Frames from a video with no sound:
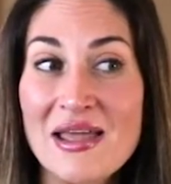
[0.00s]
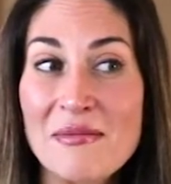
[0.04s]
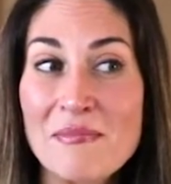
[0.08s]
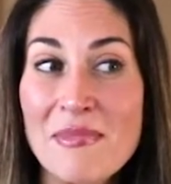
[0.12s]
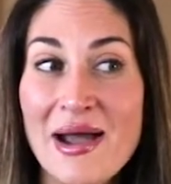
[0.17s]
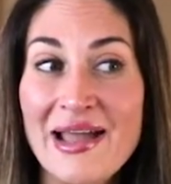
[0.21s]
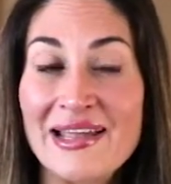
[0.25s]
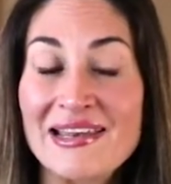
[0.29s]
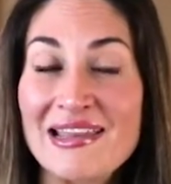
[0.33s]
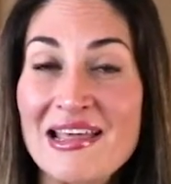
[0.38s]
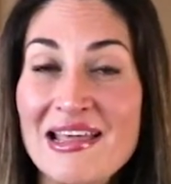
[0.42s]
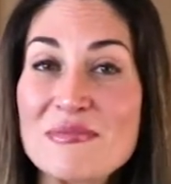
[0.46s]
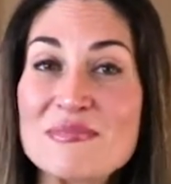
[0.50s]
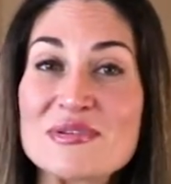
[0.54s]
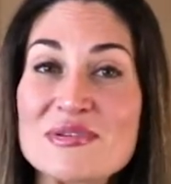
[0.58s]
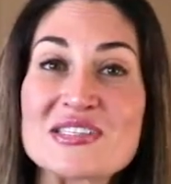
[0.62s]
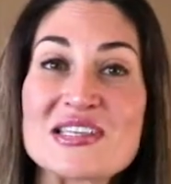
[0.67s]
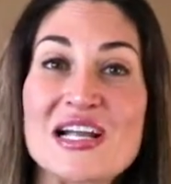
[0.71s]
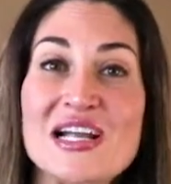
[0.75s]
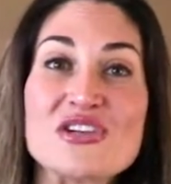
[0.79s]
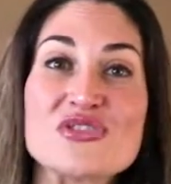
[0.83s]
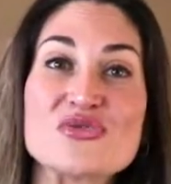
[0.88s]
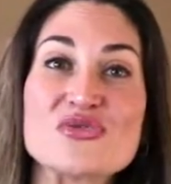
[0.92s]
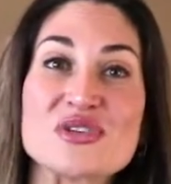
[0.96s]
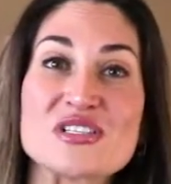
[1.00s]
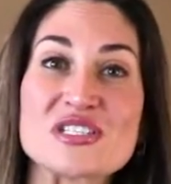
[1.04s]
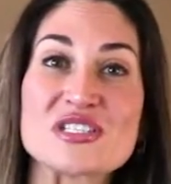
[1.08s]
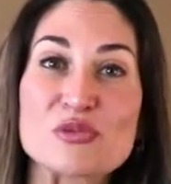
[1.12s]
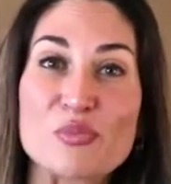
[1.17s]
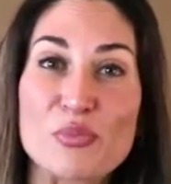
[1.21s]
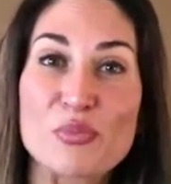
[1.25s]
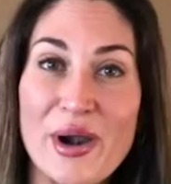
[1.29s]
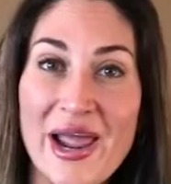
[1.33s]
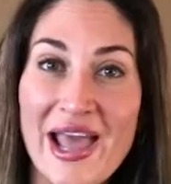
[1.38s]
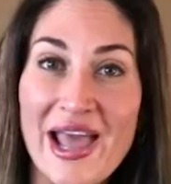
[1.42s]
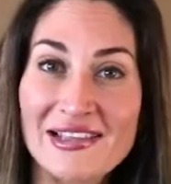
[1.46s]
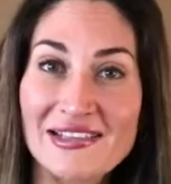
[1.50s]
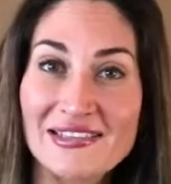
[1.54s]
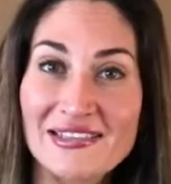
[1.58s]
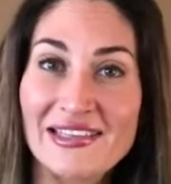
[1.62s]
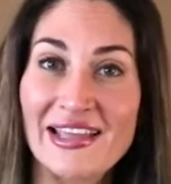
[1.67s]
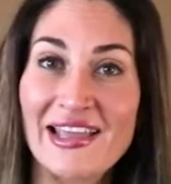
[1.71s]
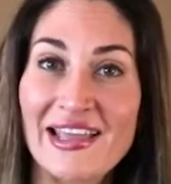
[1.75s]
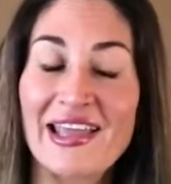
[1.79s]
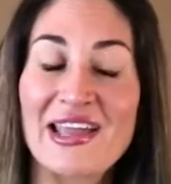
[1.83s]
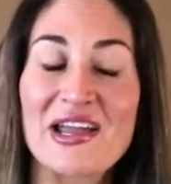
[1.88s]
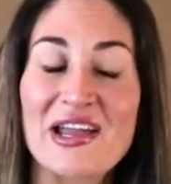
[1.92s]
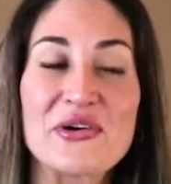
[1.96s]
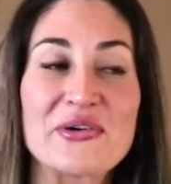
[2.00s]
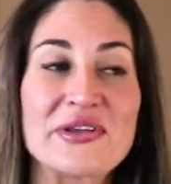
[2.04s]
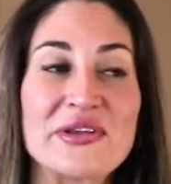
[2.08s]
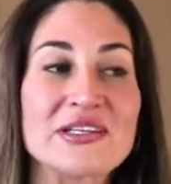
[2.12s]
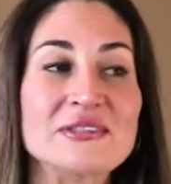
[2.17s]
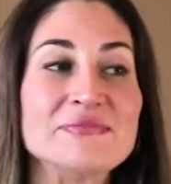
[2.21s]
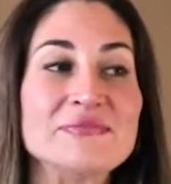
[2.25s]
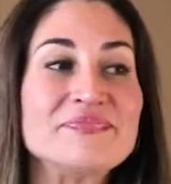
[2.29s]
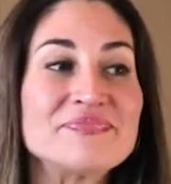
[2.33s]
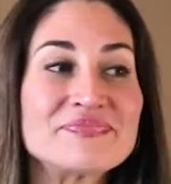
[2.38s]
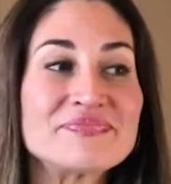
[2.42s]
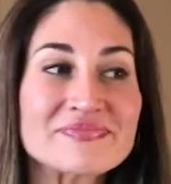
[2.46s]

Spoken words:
my name started to spread in the area.